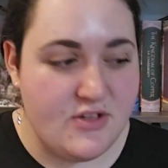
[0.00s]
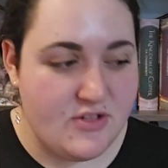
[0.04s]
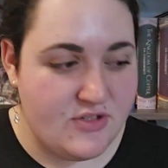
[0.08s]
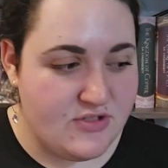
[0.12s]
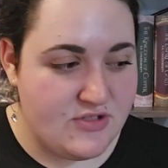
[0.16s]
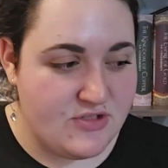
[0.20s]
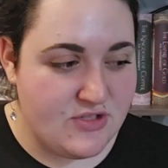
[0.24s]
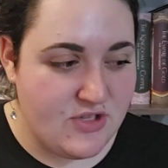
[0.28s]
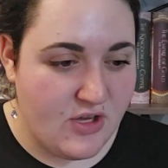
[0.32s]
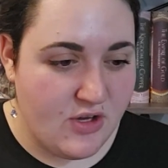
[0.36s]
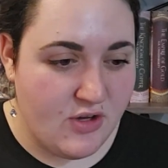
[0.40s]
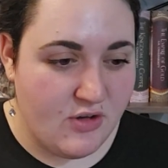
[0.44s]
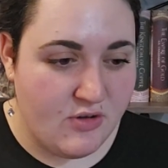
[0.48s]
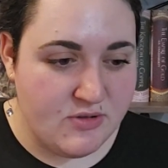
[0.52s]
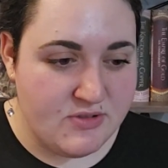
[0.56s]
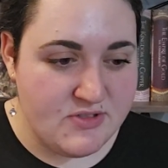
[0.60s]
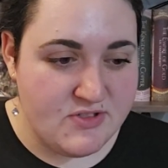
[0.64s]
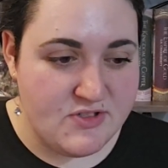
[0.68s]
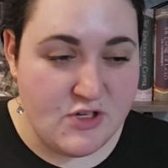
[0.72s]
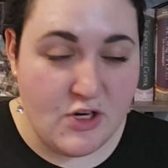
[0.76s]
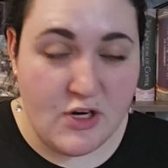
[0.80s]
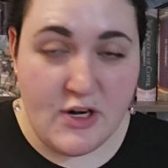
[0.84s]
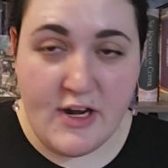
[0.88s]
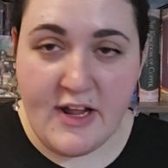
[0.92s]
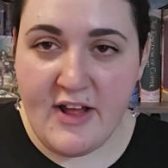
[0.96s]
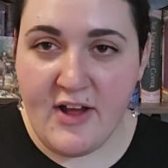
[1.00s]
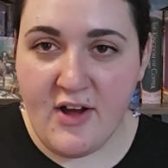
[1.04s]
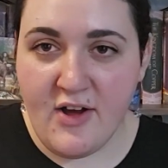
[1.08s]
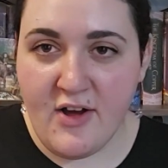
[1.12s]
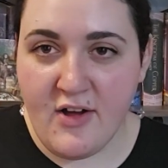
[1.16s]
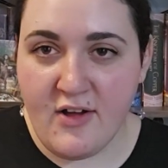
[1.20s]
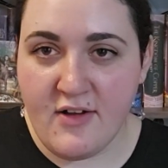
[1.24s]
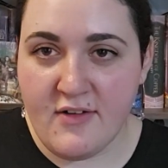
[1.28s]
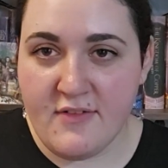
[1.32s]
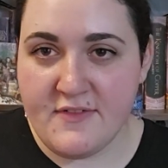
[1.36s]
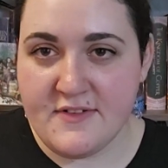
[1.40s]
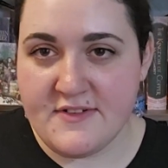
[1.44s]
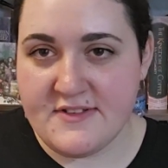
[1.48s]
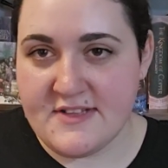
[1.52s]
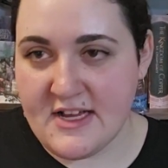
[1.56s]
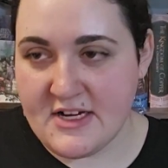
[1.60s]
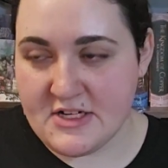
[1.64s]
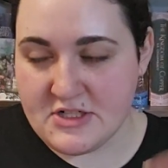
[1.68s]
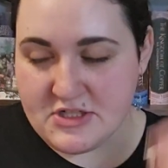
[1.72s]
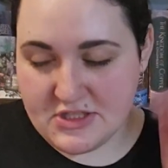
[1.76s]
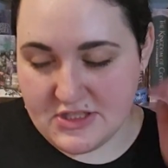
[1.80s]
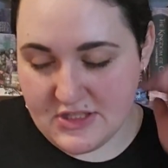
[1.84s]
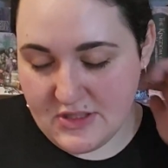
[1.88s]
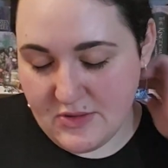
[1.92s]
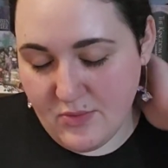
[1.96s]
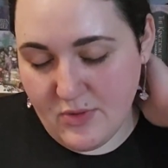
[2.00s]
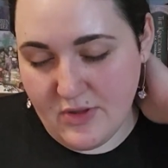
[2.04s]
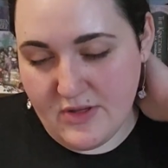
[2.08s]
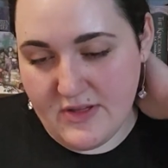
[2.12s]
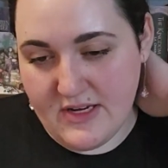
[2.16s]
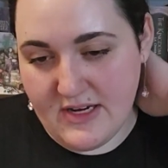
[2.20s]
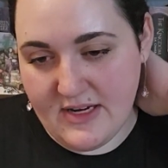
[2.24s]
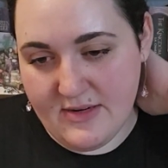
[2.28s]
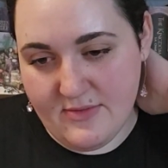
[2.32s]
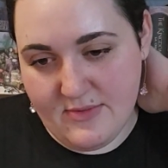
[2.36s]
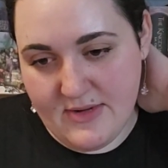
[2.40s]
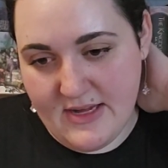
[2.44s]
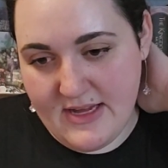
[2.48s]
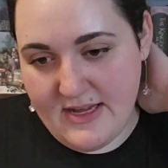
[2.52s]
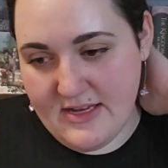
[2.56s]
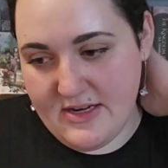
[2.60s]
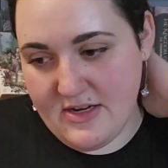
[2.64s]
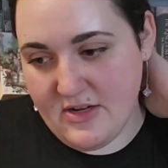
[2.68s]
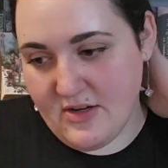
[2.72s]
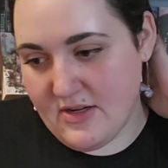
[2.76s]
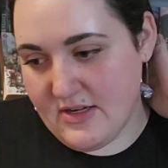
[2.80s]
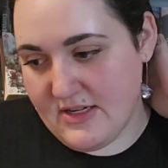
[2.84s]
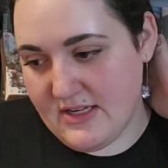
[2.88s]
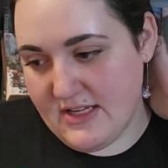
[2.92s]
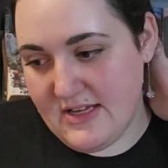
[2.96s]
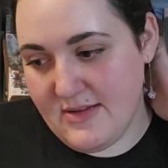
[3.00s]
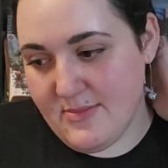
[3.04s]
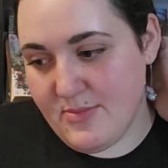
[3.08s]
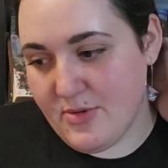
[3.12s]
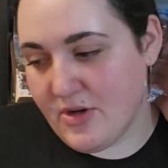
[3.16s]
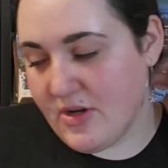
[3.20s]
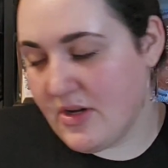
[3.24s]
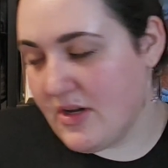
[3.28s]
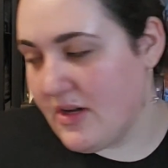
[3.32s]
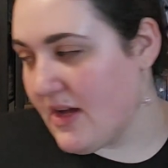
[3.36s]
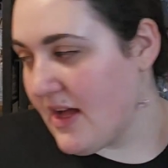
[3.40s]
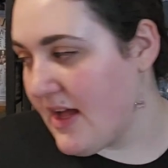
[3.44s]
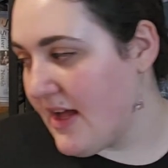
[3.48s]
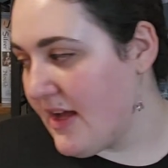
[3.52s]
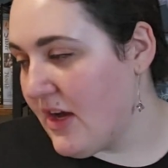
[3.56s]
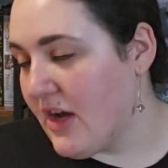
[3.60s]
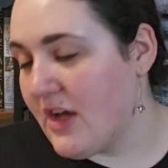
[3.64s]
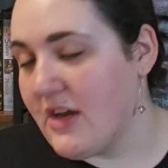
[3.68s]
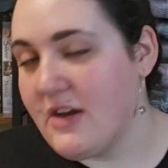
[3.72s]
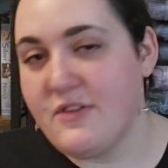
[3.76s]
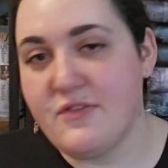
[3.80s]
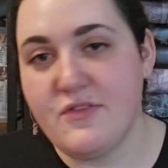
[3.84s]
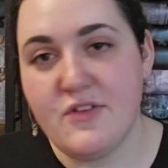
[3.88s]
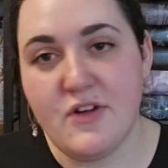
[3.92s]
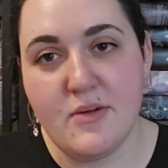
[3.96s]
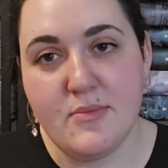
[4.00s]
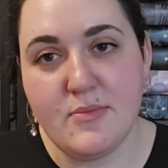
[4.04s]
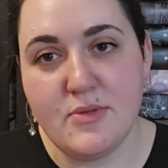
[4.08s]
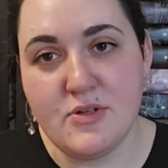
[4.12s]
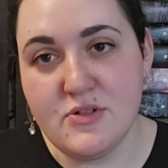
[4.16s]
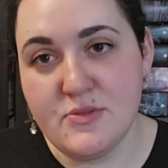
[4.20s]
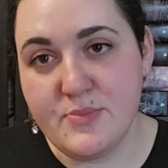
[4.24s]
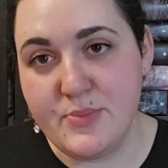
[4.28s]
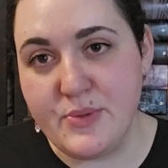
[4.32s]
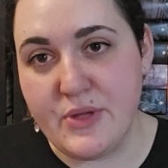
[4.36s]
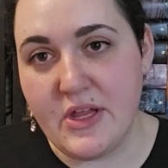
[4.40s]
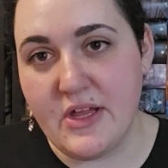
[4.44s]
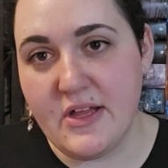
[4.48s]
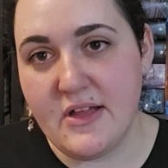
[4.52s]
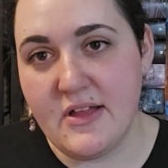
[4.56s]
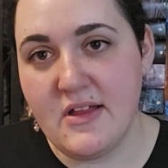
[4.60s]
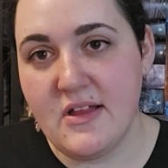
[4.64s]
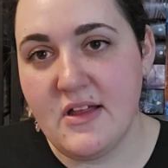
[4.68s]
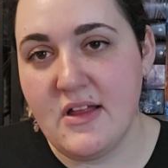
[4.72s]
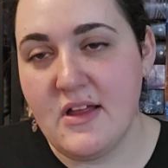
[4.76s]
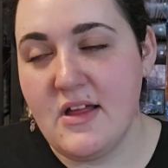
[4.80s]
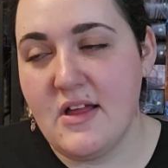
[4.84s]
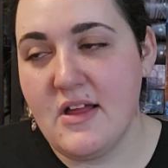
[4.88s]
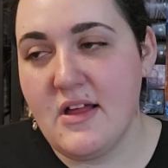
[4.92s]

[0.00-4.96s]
So, starting off is actually one that I read on ebook. I got it from Hoopla.